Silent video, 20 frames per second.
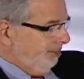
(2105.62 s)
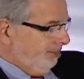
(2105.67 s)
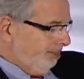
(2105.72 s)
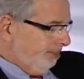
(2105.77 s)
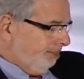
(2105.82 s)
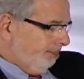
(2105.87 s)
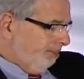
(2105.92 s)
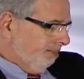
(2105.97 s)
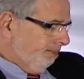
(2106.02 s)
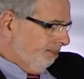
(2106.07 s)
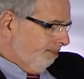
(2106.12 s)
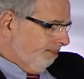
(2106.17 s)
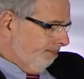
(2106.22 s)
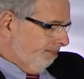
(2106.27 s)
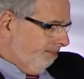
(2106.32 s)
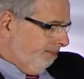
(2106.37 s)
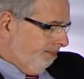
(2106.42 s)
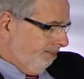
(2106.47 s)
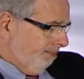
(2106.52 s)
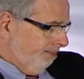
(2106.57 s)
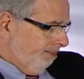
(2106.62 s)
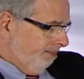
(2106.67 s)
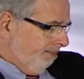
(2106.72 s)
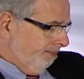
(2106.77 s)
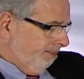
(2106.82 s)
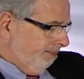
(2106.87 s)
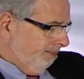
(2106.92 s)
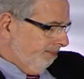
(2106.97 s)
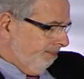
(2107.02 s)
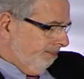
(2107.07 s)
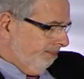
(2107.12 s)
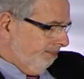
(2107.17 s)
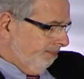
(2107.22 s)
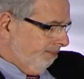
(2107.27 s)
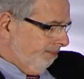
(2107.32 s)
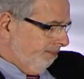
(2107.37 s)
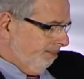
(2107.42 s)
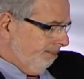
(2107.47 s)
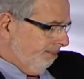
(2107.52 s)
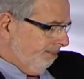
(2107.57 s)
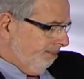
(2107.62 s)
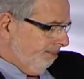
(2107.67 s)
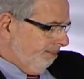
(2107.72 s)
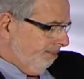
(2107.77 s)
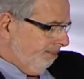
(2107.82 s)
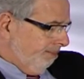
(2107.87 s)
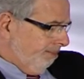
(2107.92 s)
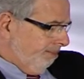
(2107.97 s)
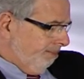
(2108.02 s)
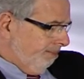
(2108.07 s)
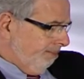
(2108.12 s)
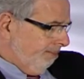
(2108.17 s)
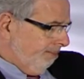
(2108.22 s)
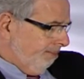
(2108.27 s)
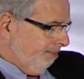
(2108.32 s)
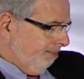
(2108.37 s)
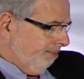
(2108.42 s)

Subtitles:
(silent)